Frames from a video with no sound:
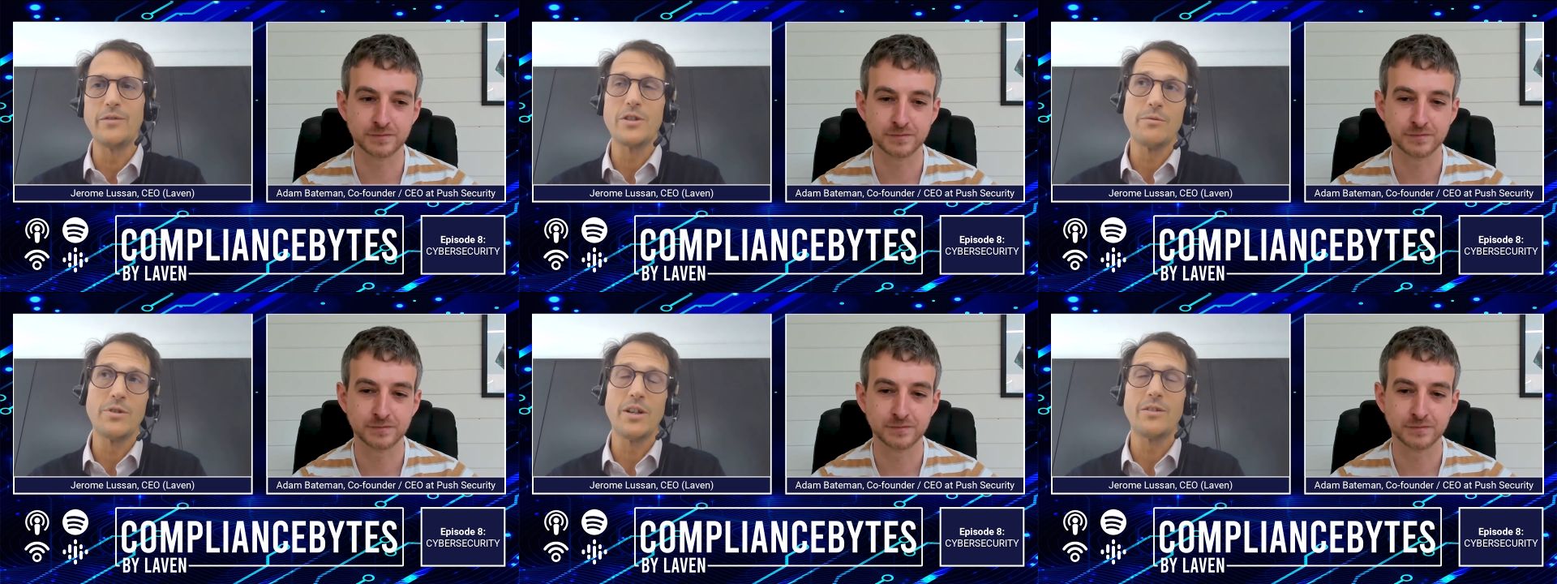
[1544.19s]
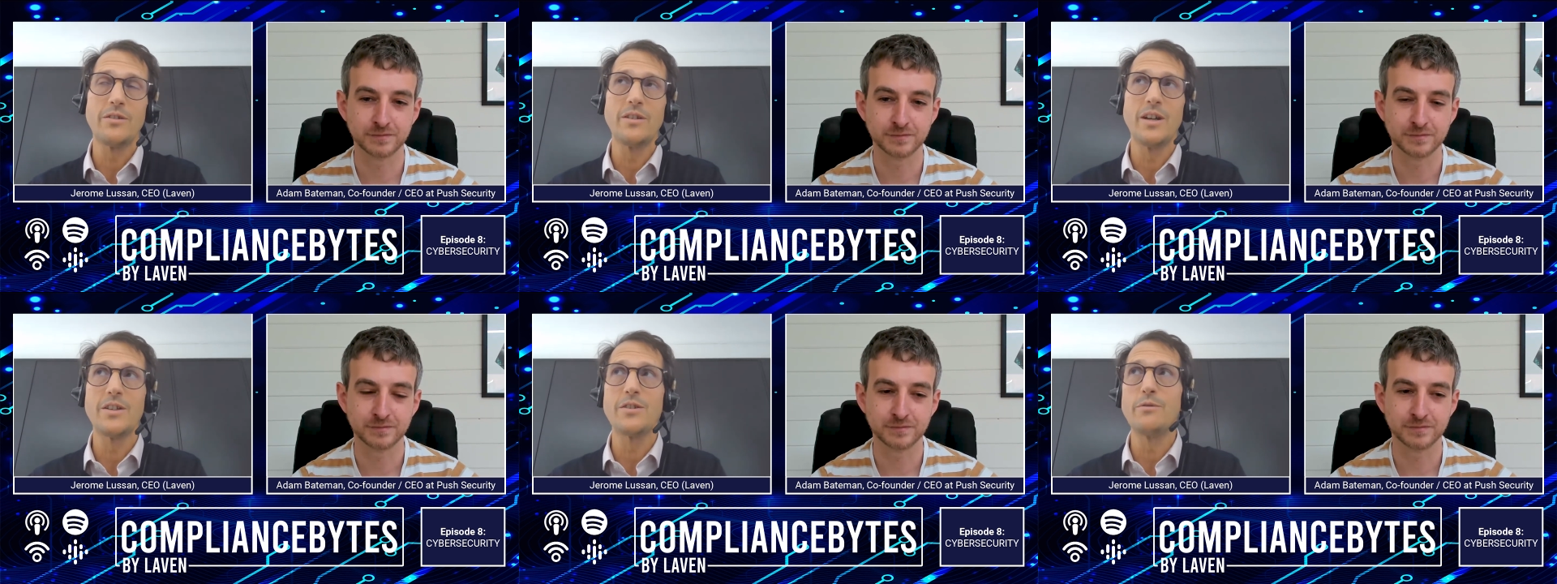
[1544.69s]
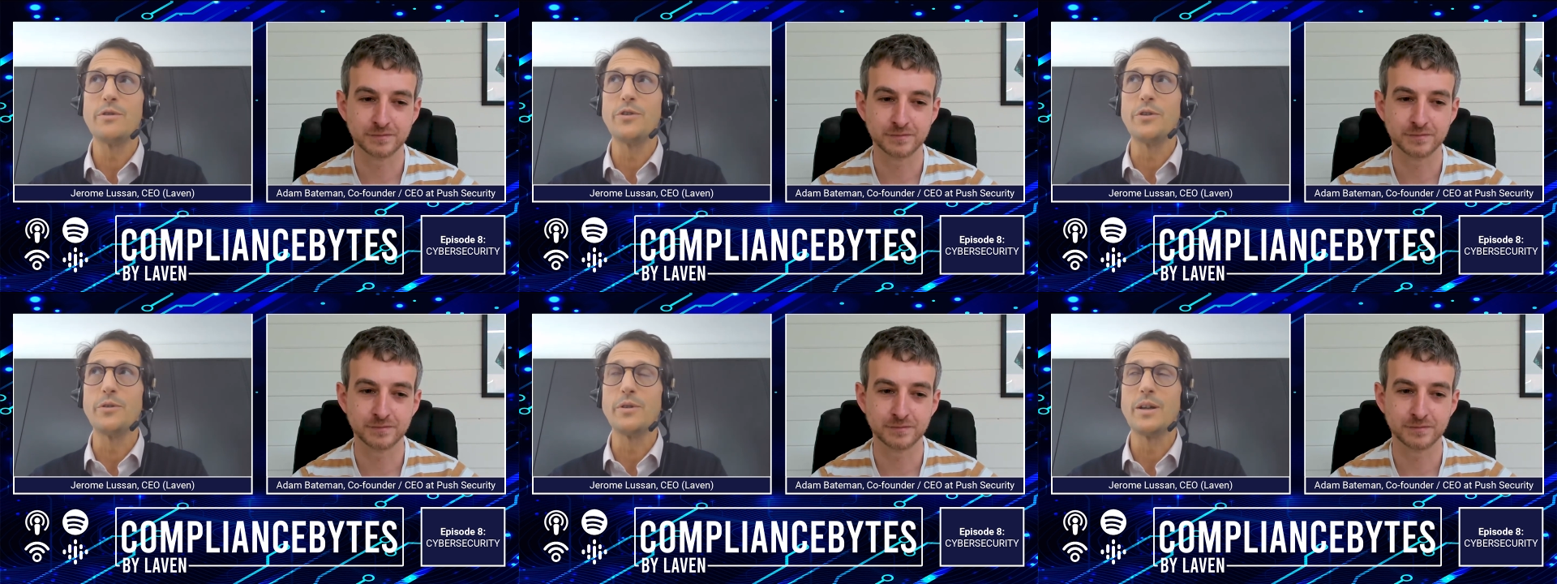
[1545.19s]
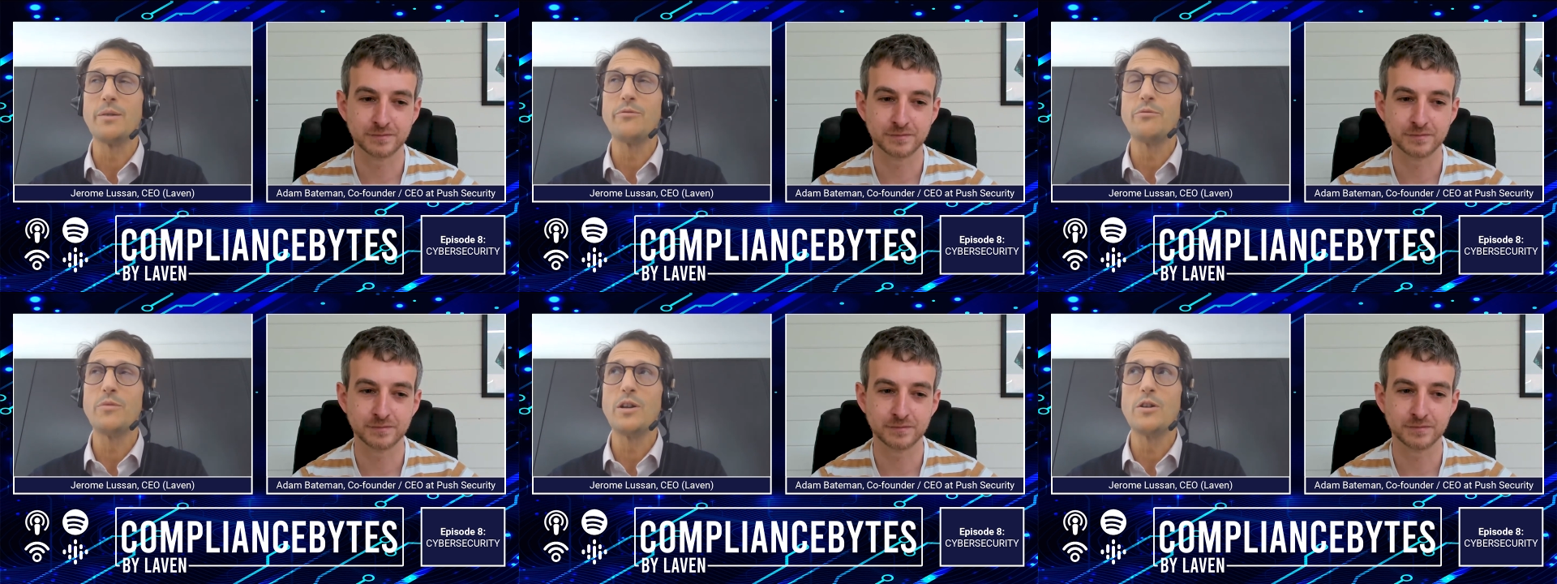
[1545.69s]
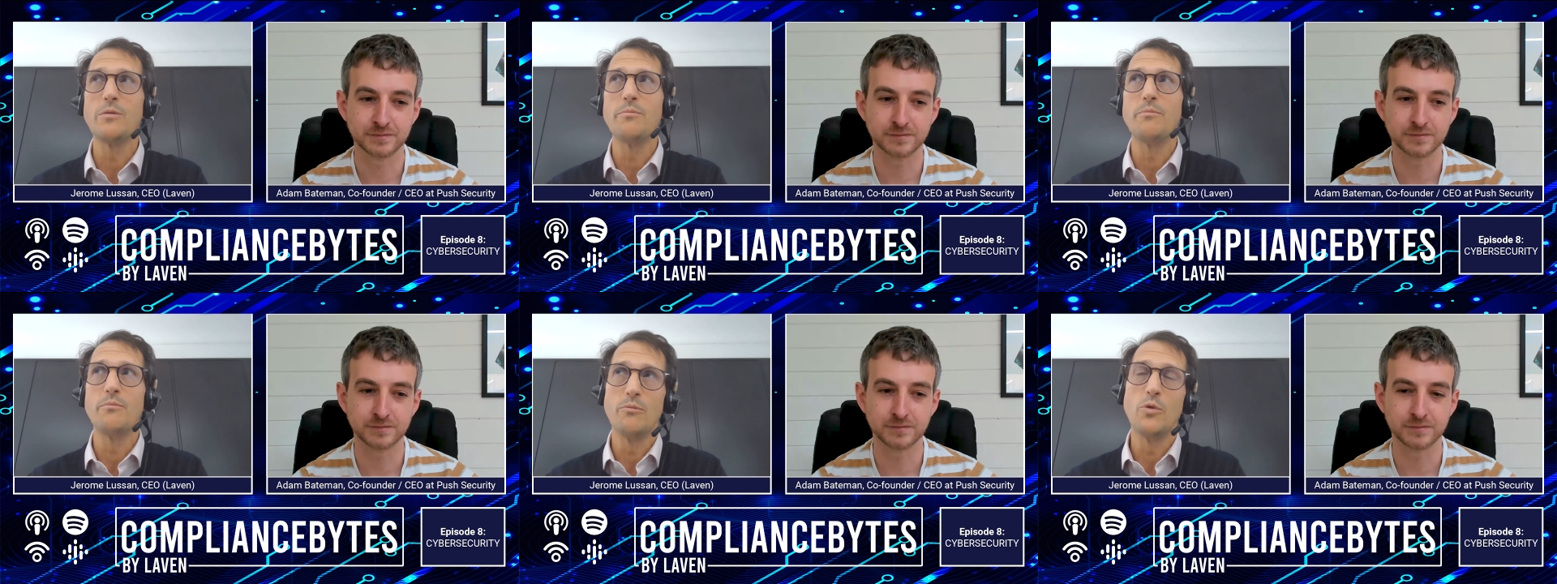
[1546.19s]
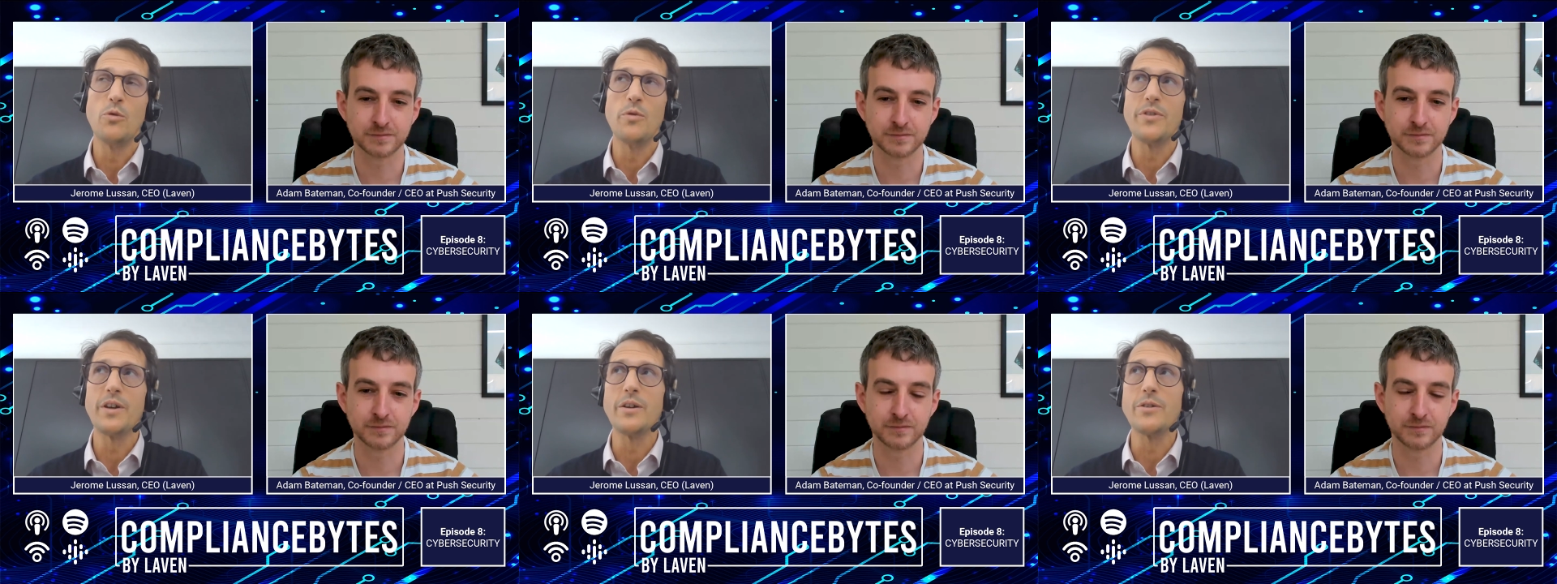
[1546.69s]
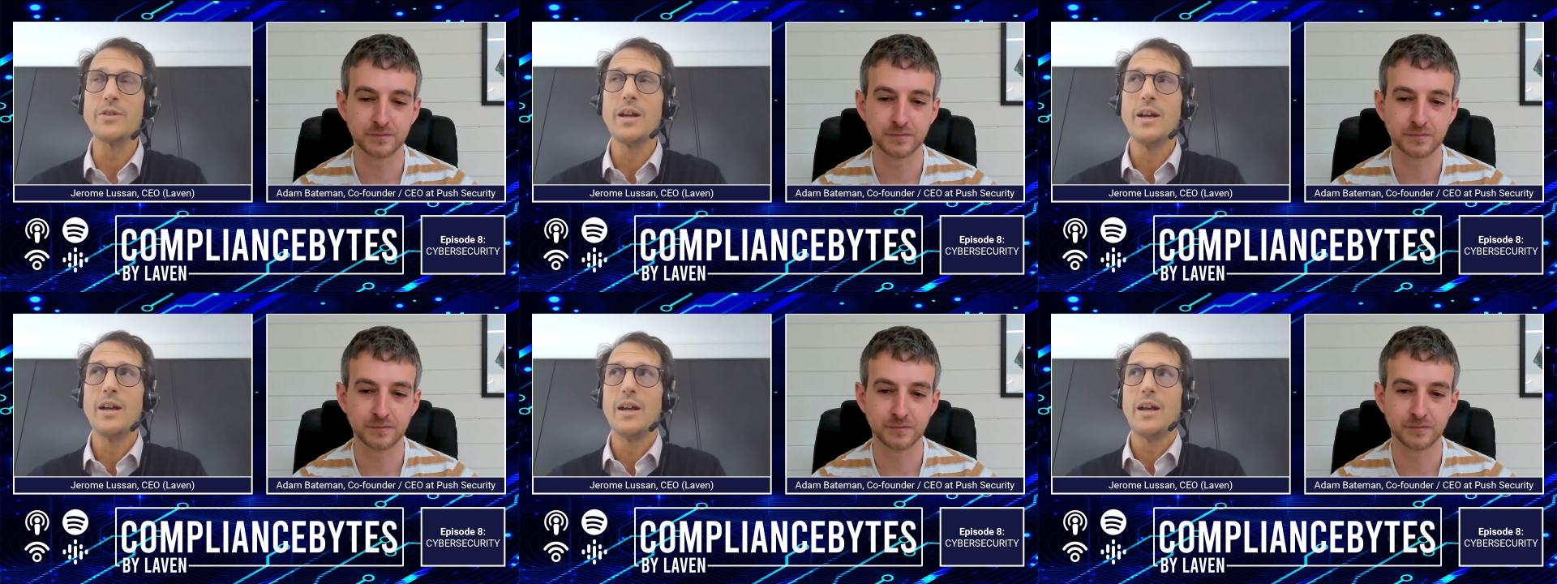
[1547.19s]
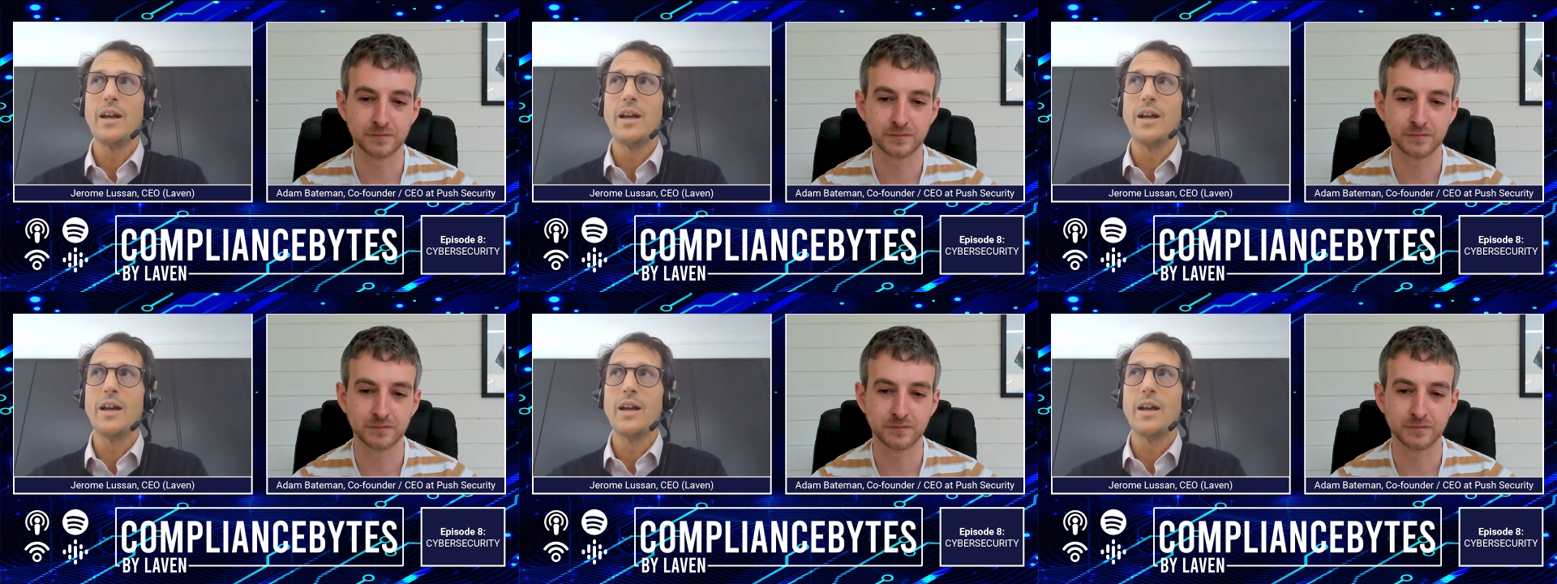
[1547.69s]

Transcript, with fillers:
Speaker 1: even subject to an ISO review, and I'm familiar more with those,